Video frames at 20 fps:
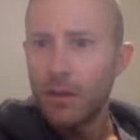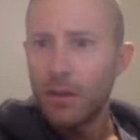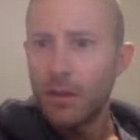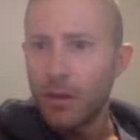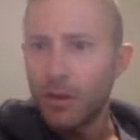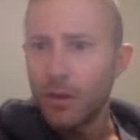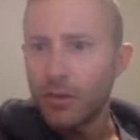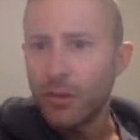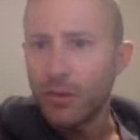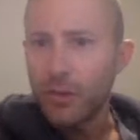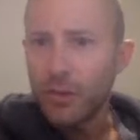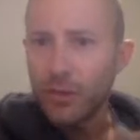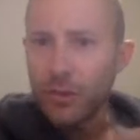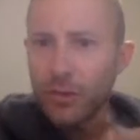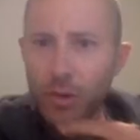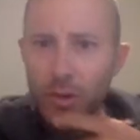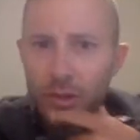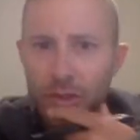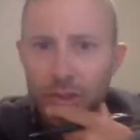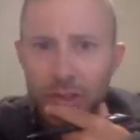Oh, so there's a
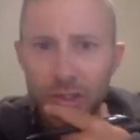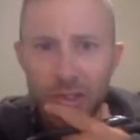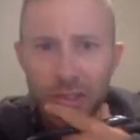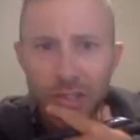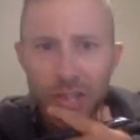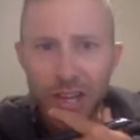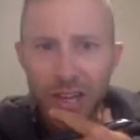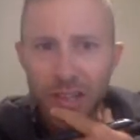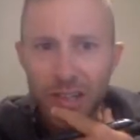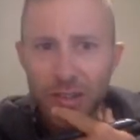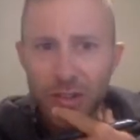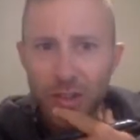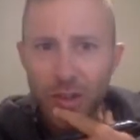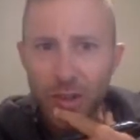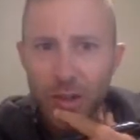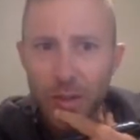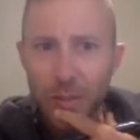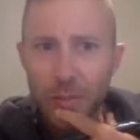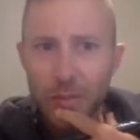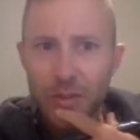question in the chat.
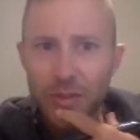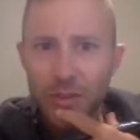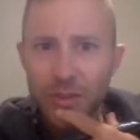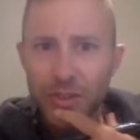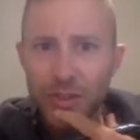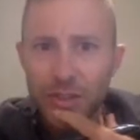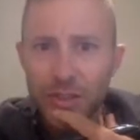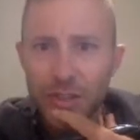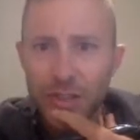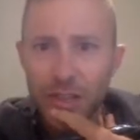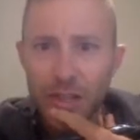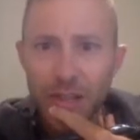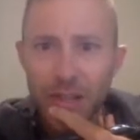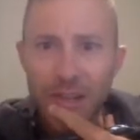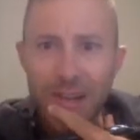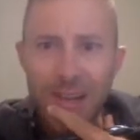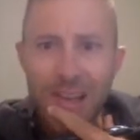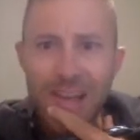Sorry, I'm just seeing that.